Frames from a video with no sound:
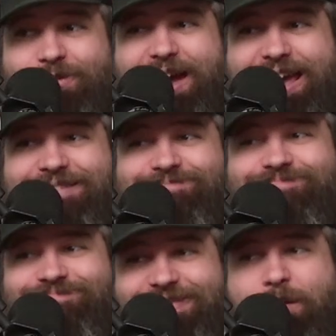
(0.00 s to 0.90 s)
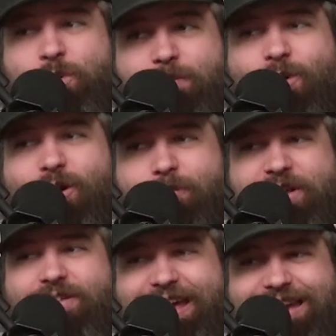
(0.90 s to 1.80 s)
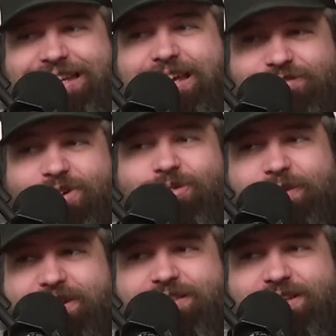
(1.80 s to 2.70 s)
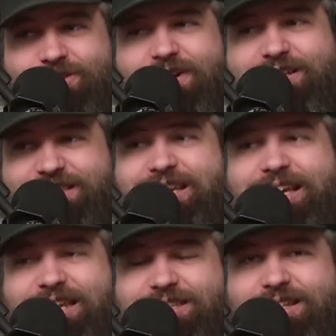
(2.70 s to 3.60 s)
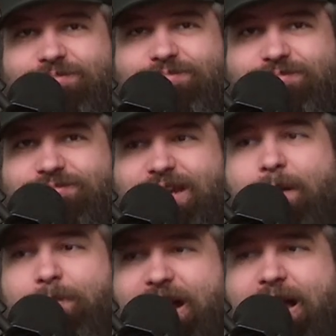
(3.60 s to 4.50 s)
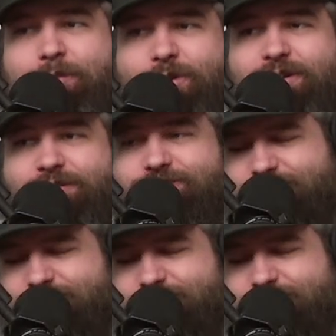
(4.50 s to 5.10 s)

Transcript: the way, they put Barbie on that date for a reason, to try to stick it to Oppenheimer and